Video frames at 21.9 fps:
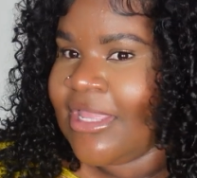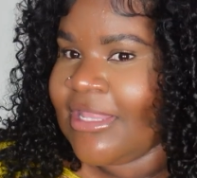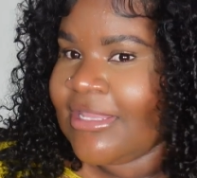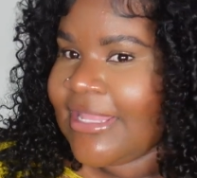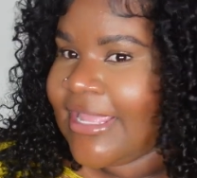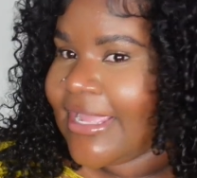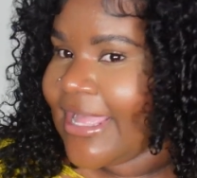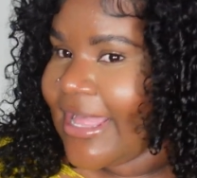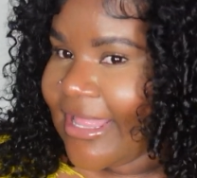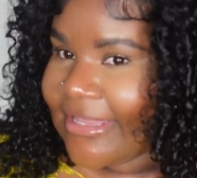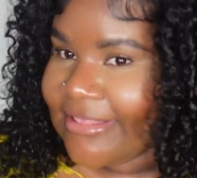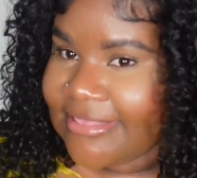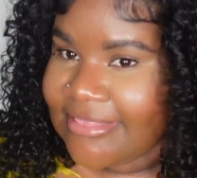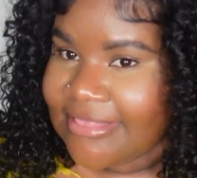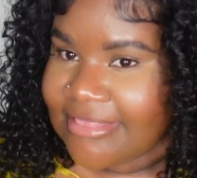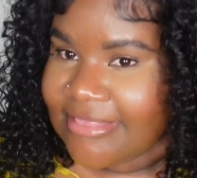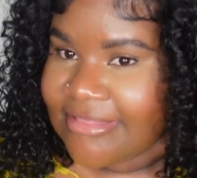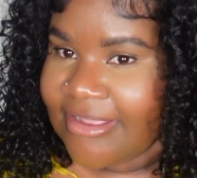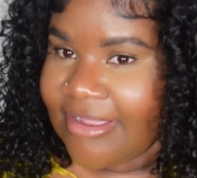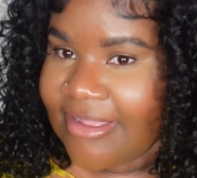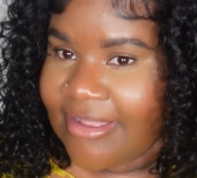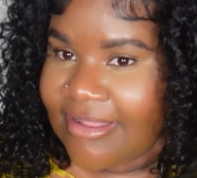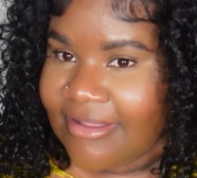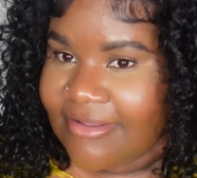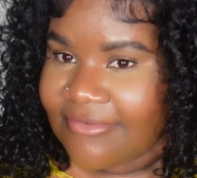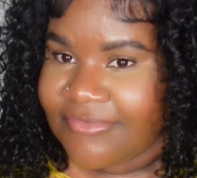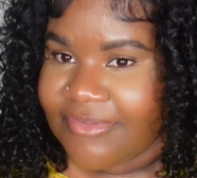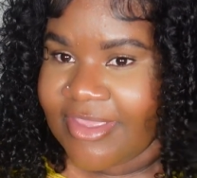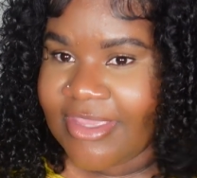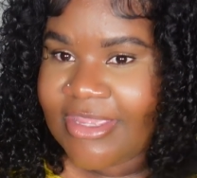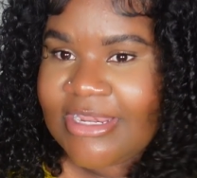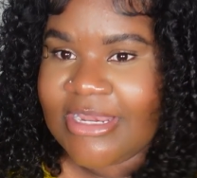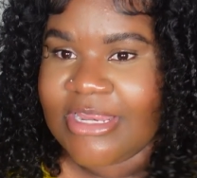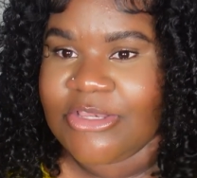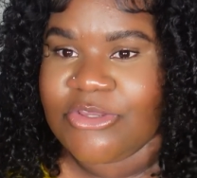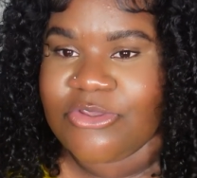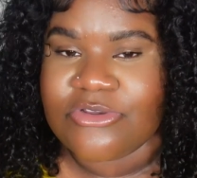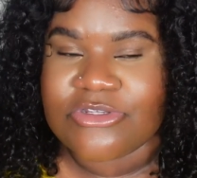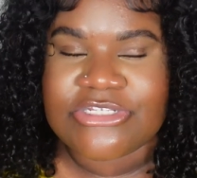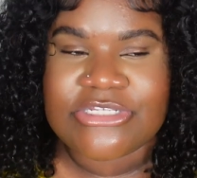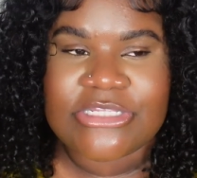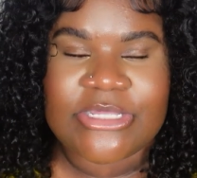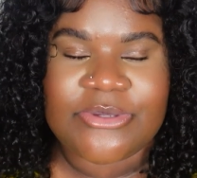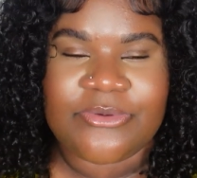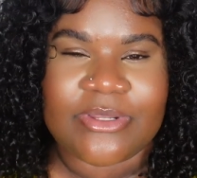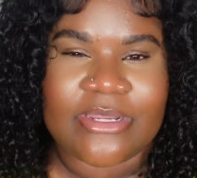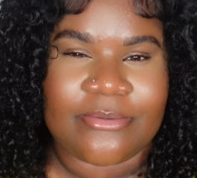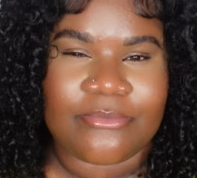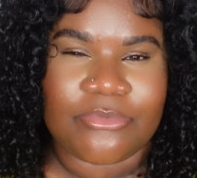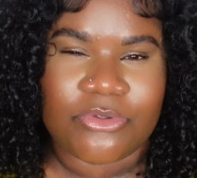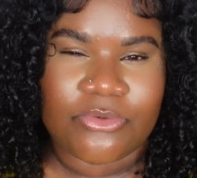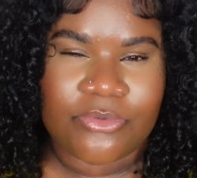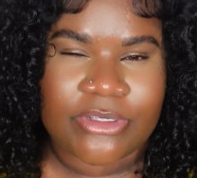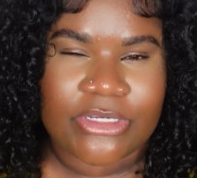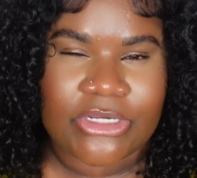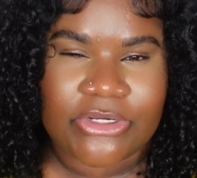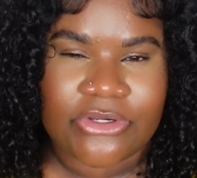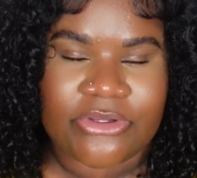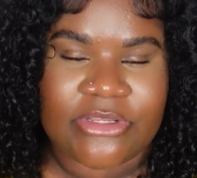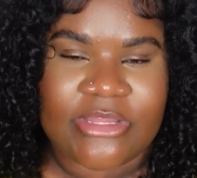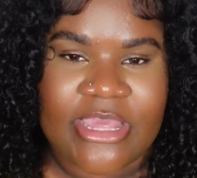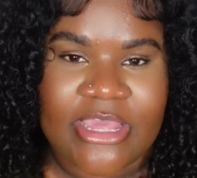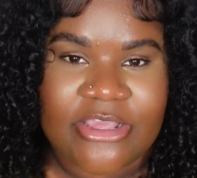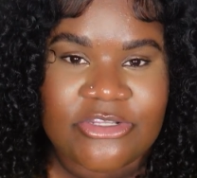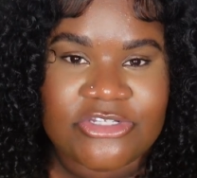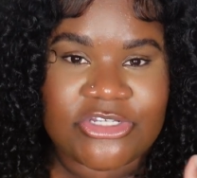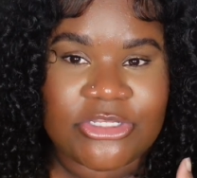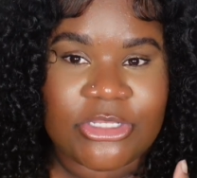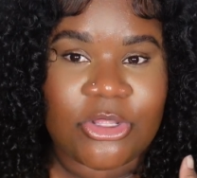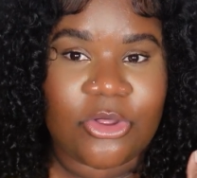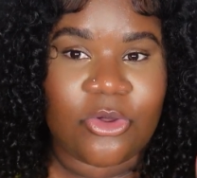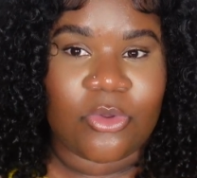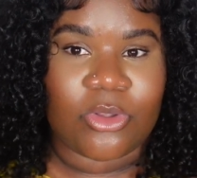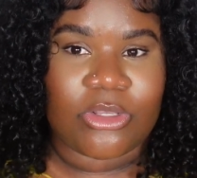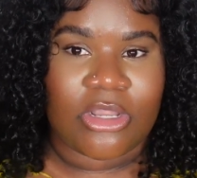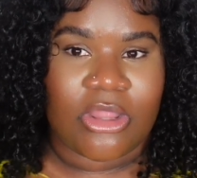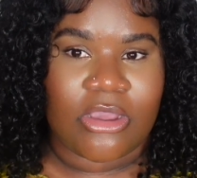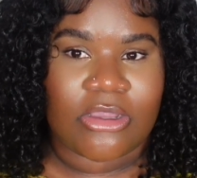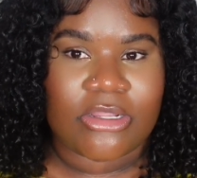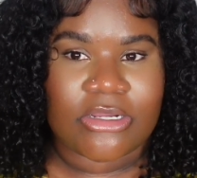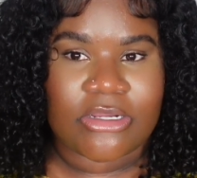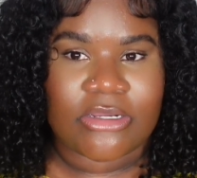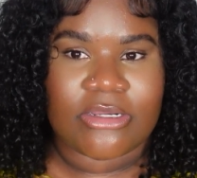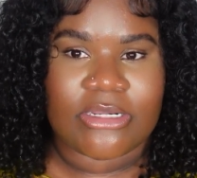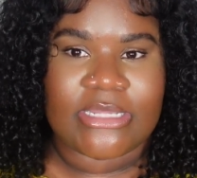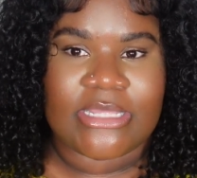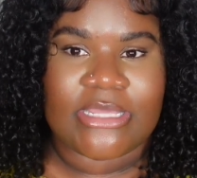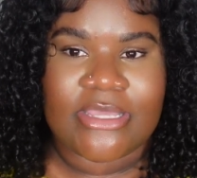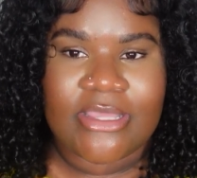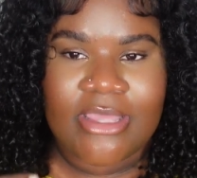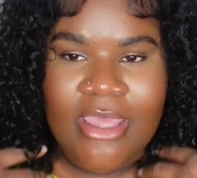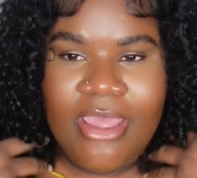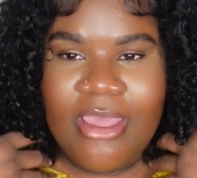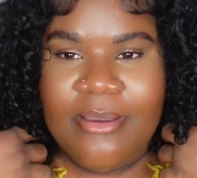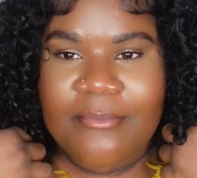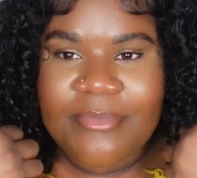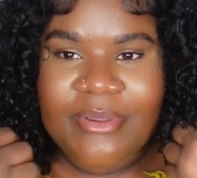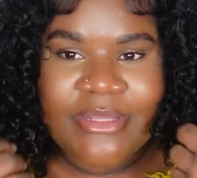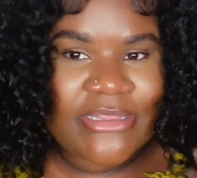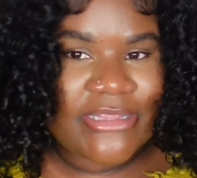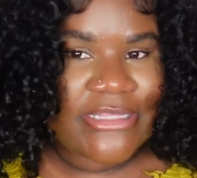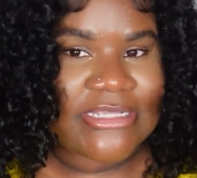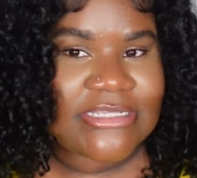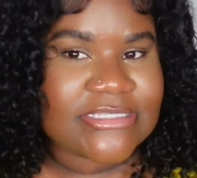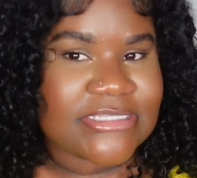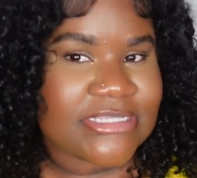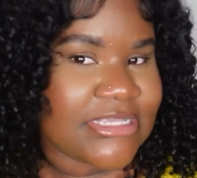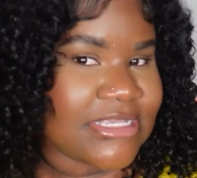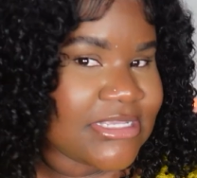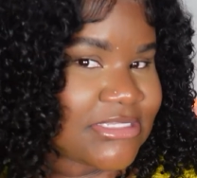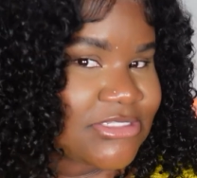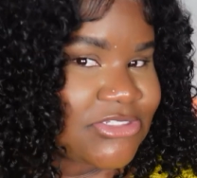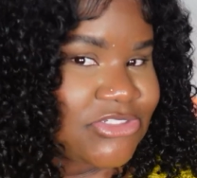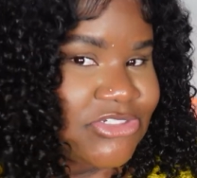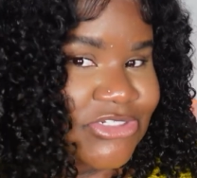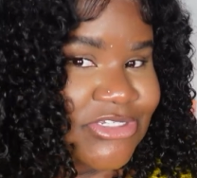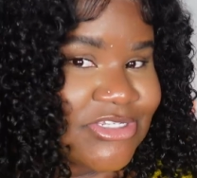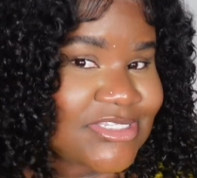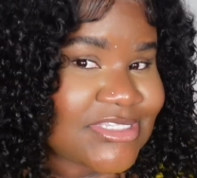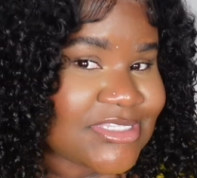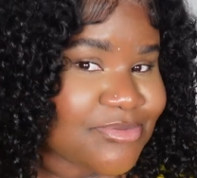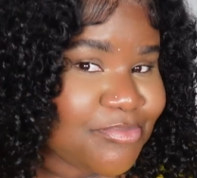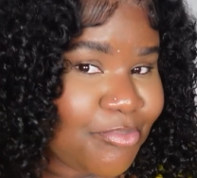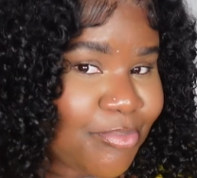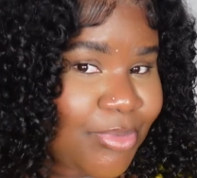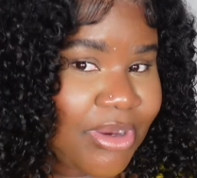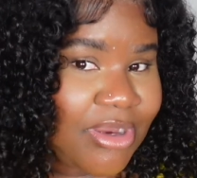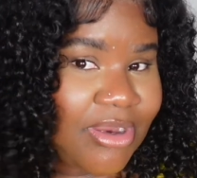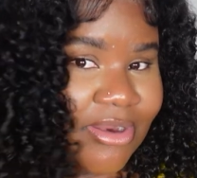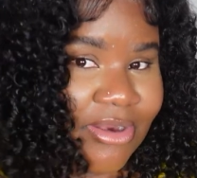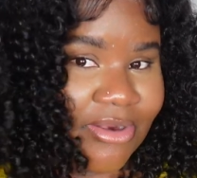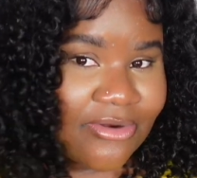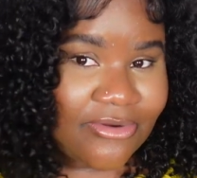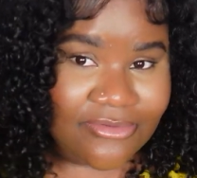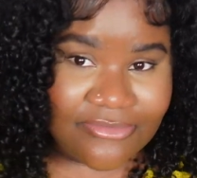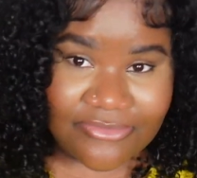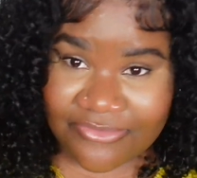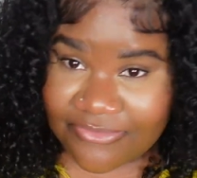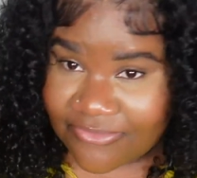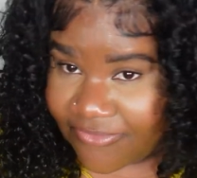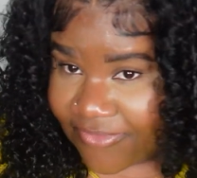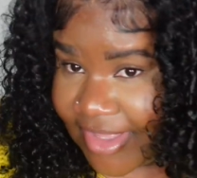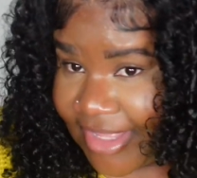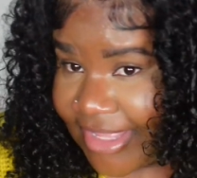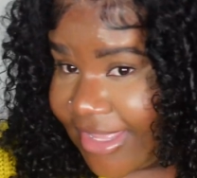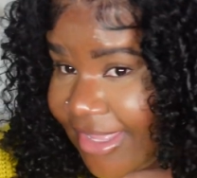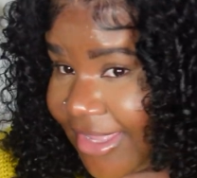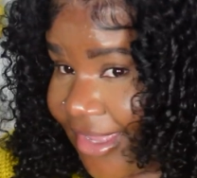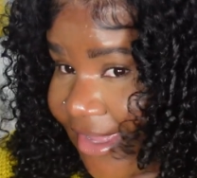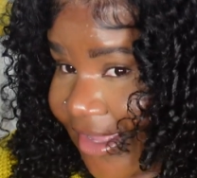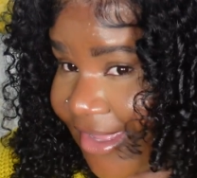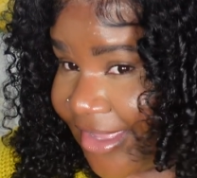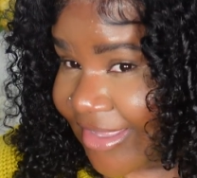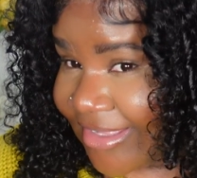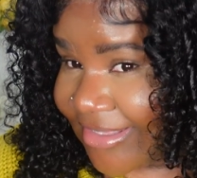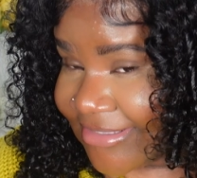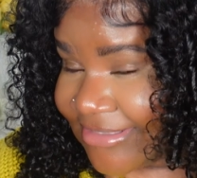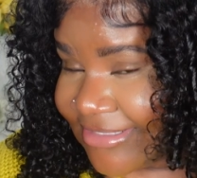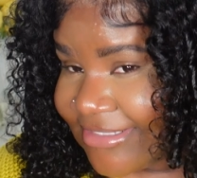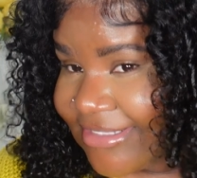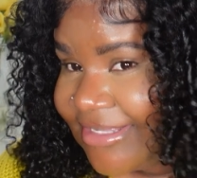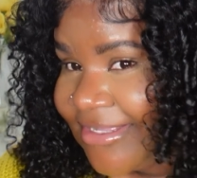Like, I love it. And usually when I'm doing curly, I usually go long curly. But this is just perfect.